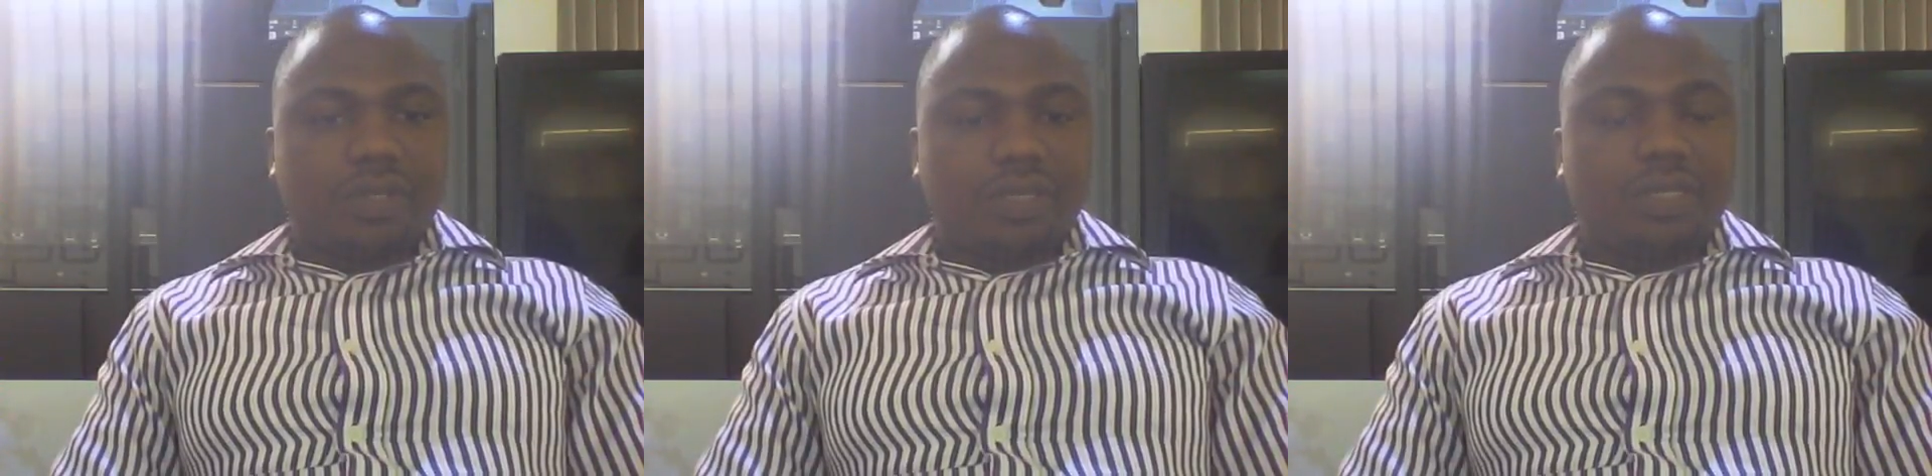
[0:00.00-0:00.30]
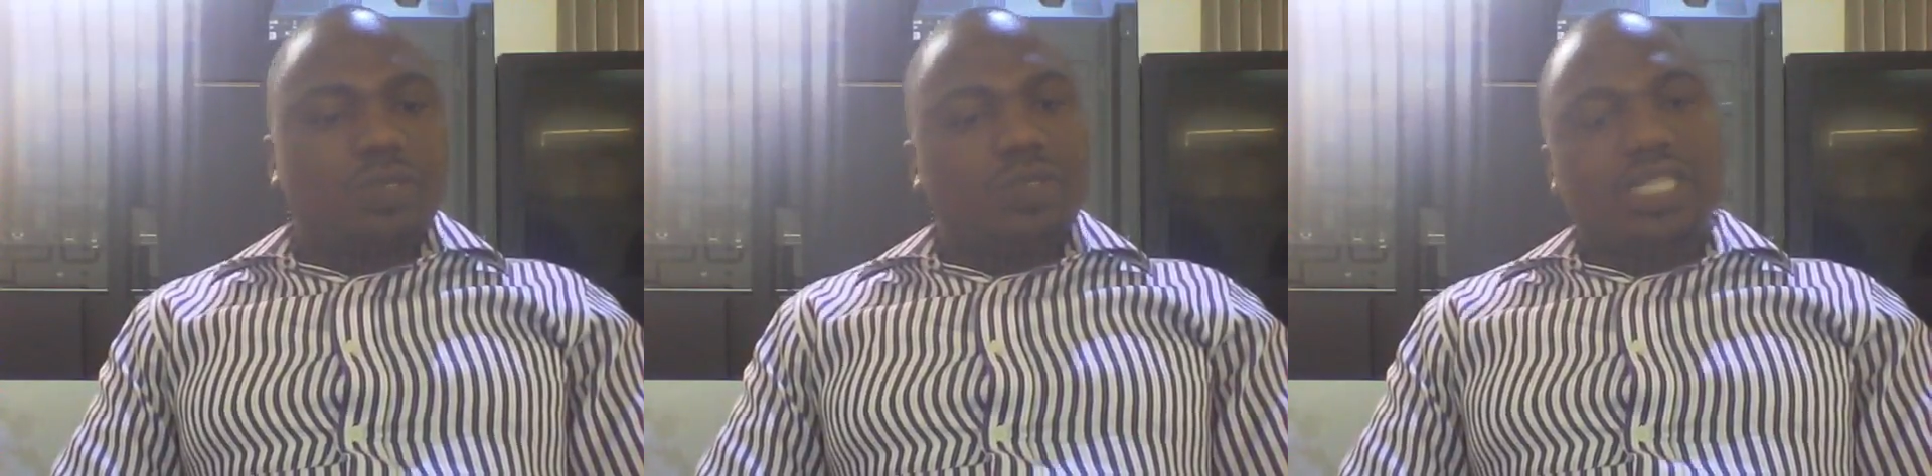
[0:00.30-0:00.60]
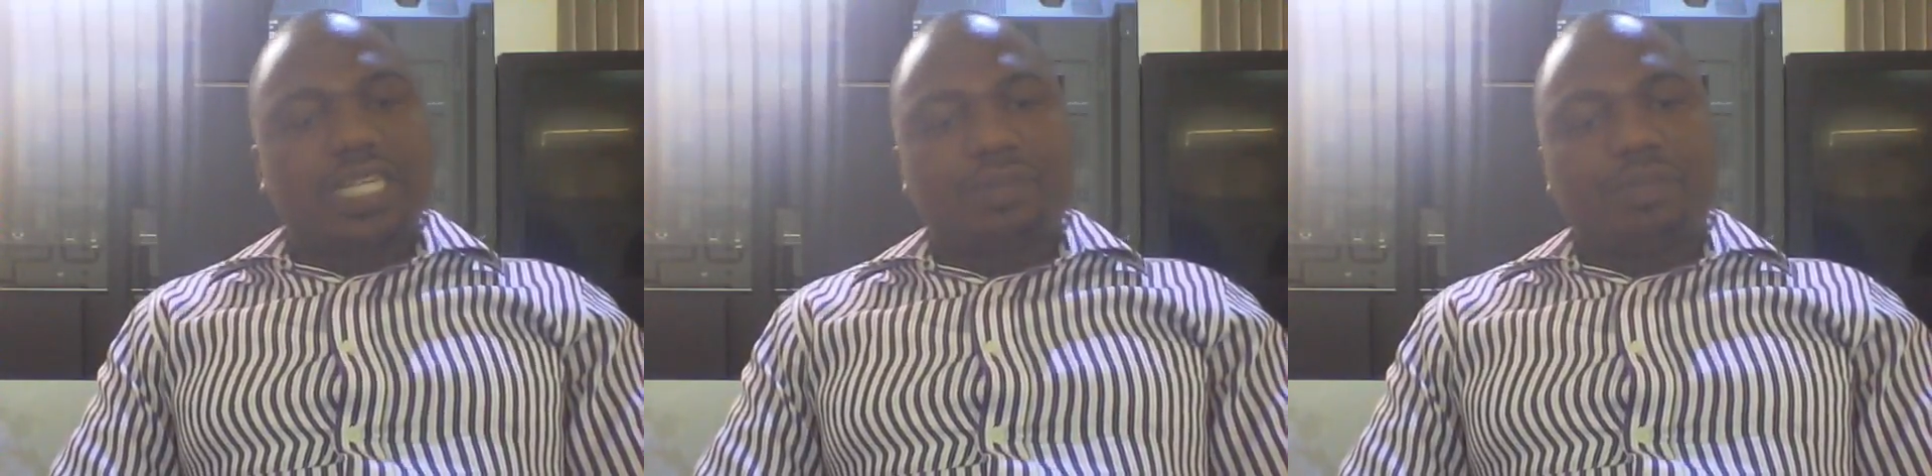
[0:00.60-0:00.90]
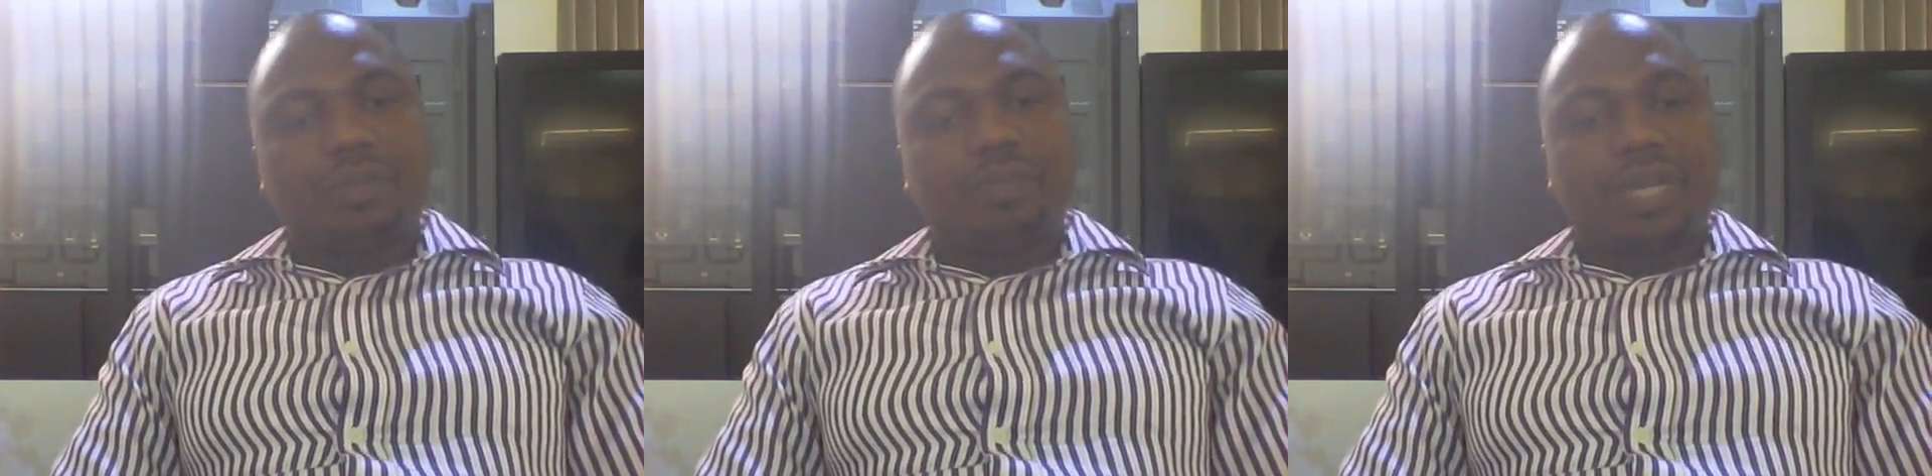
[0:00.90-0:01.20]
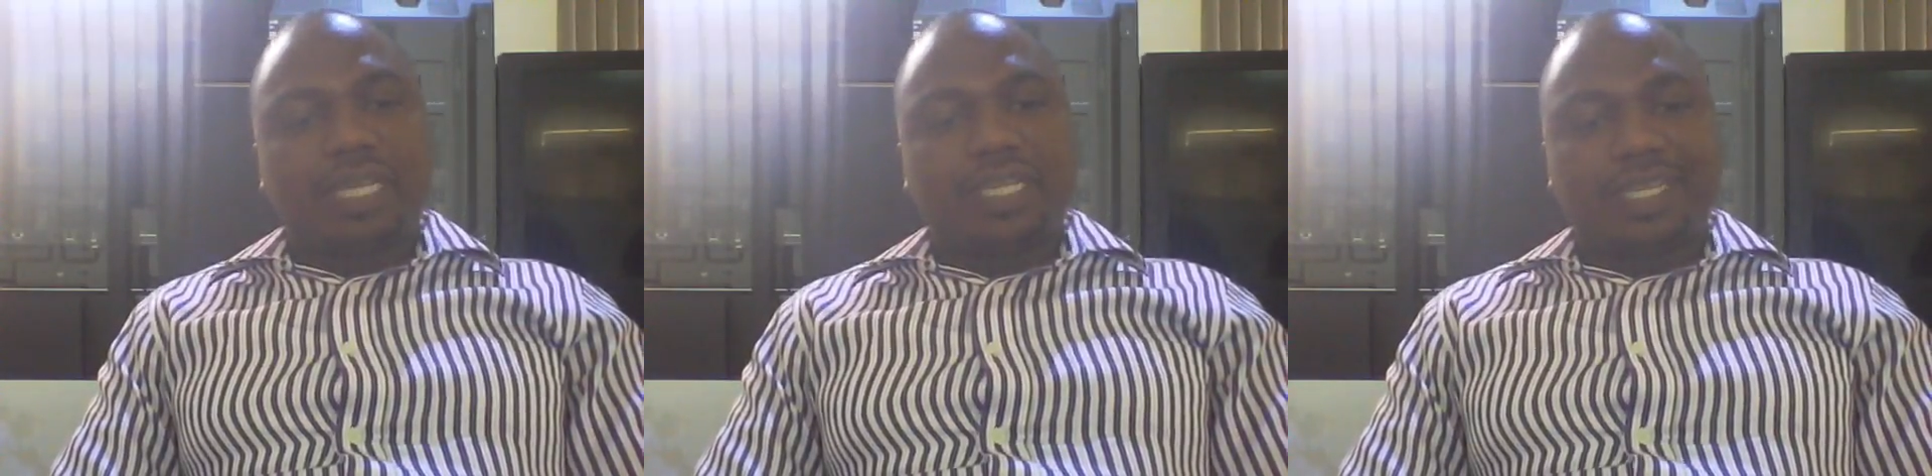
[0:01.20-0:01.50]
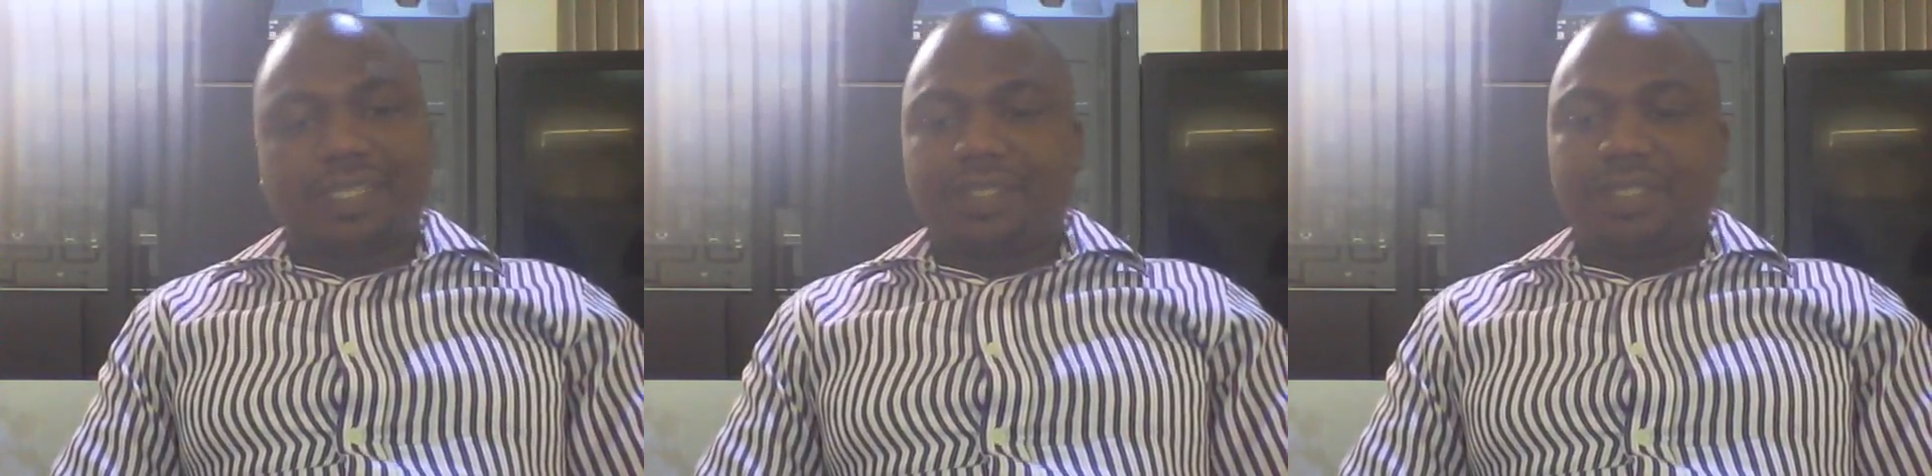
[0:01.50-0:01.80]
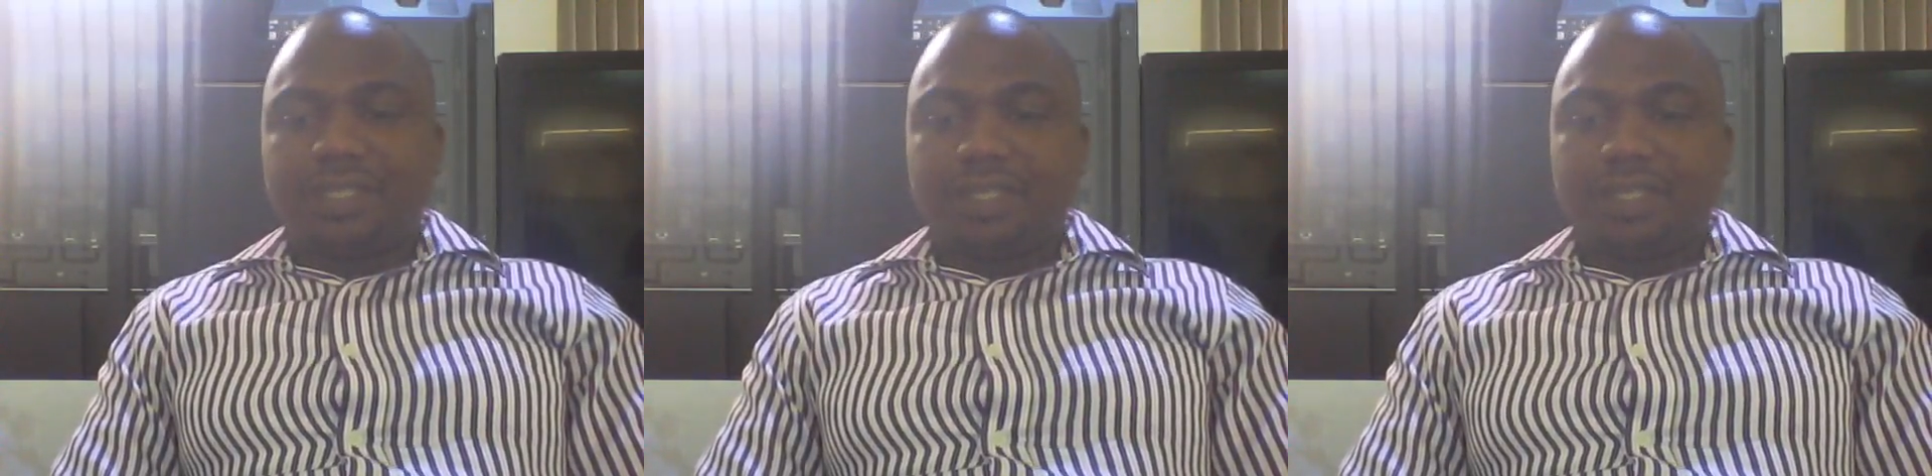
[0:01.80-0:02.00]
it should just be by chance,